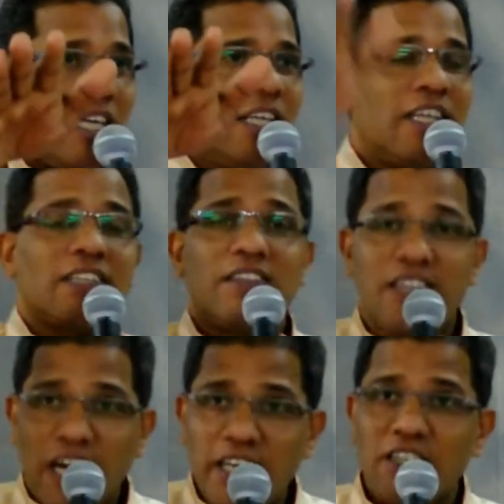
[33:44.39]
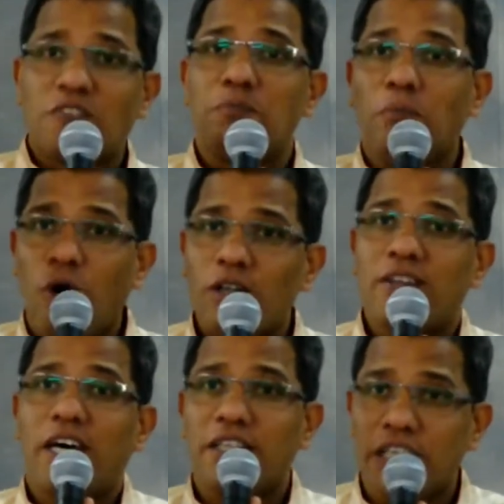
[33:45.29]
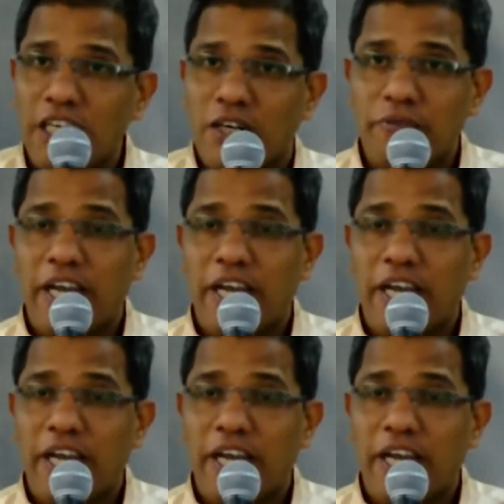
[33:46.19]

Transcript: That that is more than enough.